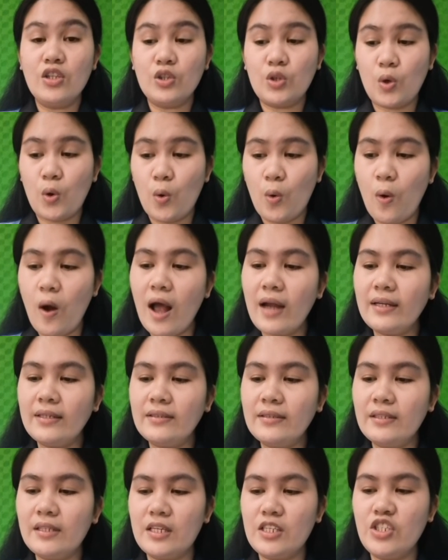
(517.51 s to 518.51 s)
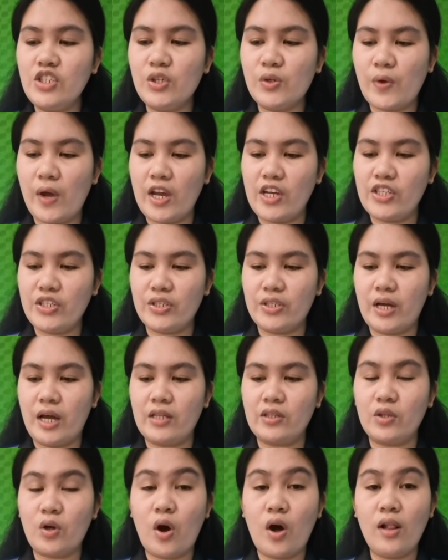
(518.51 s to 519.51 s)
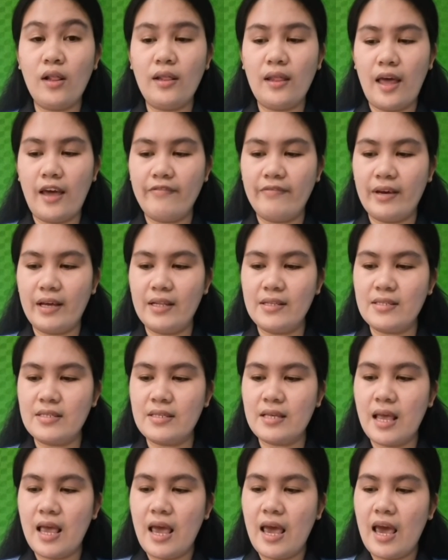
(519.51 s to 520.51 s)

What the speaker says: to quality education at all levels